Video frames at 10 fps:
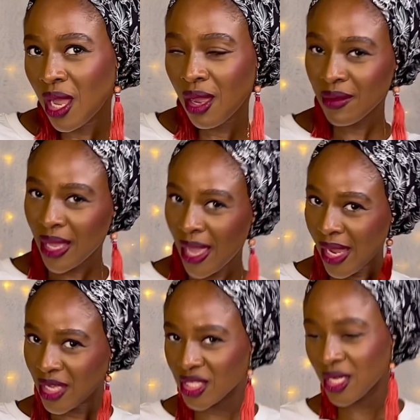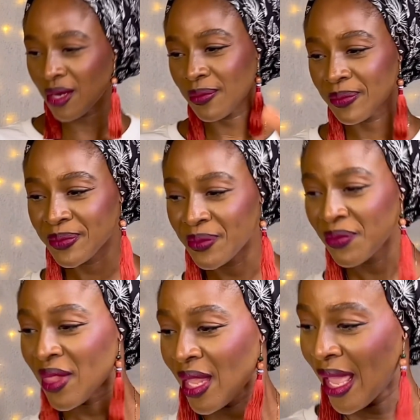Okay, so
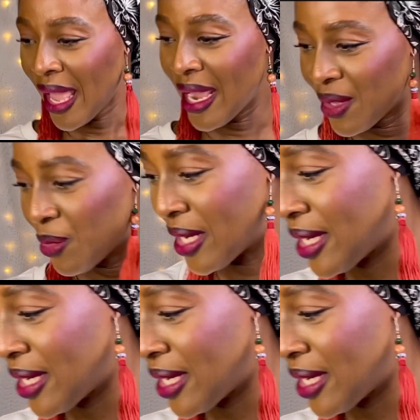anyway,